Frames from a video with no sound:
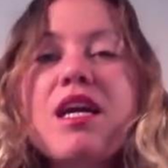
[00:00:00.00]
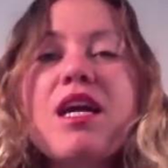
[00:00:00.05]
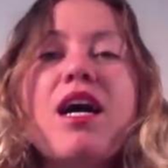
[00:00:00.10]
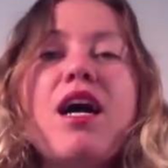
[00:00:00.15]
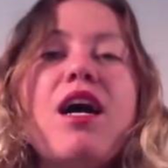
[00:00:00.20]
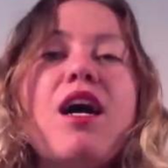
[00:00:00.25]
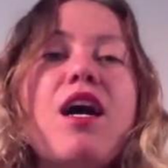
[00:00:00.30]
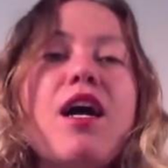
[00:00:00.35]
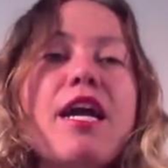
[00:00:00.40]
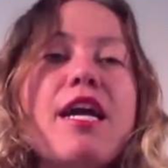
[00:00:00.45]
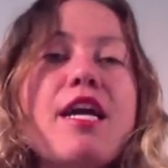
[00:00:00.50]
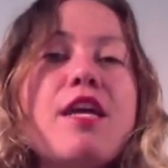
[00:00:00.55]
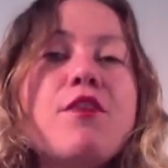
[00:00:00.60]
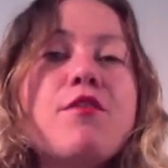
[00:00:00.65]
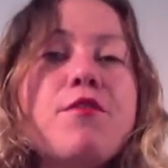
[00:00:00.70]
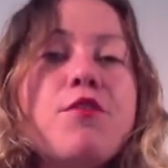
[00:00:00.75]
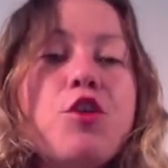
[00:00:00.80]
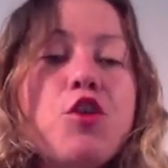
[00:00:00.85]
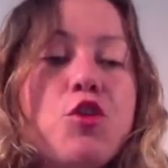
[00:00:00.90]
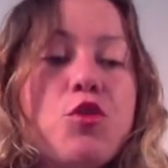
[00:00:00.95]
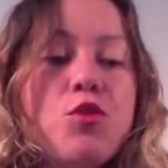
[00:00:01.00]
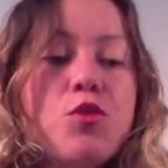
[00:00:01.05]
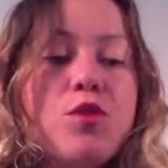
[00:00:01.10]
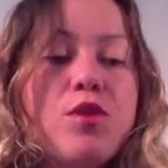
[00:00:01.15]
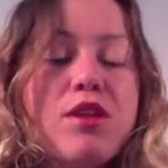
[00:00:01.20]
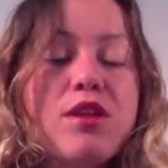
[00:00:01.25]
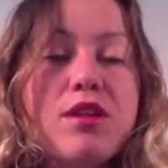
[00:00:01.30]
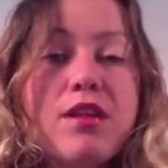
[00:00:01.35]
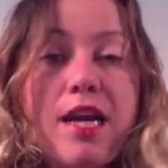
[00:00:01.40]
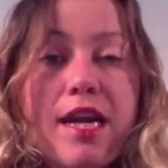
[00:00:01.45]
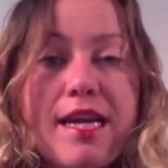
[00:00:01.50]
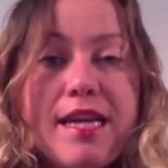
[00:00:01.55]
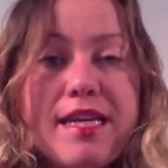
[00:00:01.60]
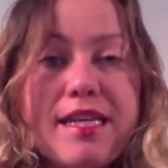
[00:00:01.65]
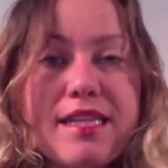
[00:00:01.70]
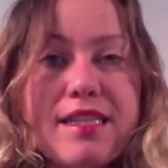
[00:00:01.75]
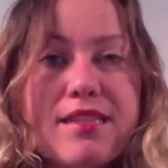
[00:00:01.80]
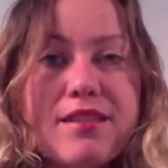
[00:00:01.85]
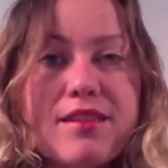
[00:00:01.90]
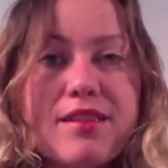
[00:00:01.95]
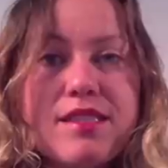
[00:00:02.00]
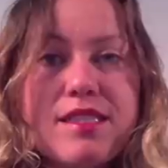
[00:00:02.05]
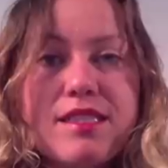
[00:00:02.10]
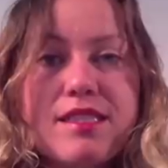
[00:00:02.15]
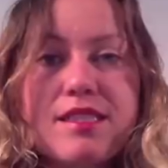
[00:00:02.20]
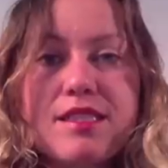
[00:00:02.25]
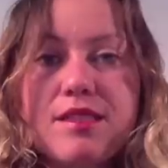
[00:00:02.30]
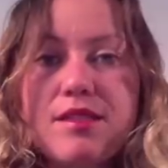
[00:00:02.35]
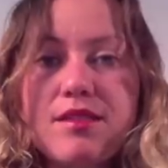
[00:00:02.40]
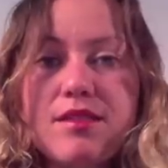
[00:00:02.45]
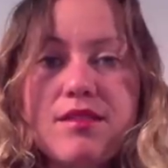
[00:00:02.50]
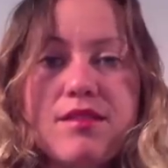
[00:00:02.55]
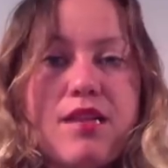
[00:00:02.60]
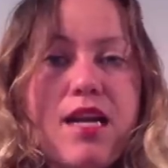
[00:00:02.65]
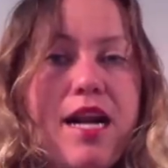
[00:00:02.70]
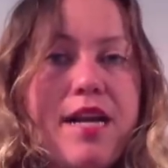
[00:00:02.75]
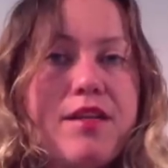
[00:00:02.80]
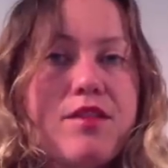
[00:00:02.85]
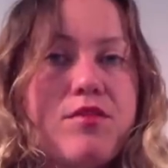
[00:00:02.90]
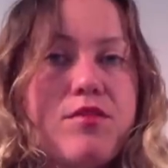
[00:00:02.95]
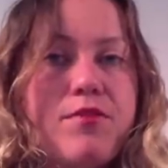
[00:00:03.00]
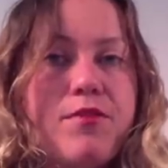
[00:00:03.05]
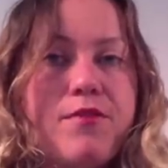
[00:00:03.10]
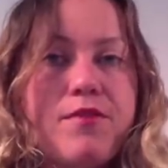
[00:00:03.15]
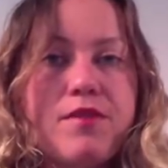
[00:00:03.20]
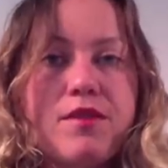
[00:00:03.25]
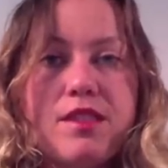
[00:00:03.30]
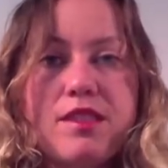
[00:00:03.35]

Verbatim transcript: Uh, if you like this kind of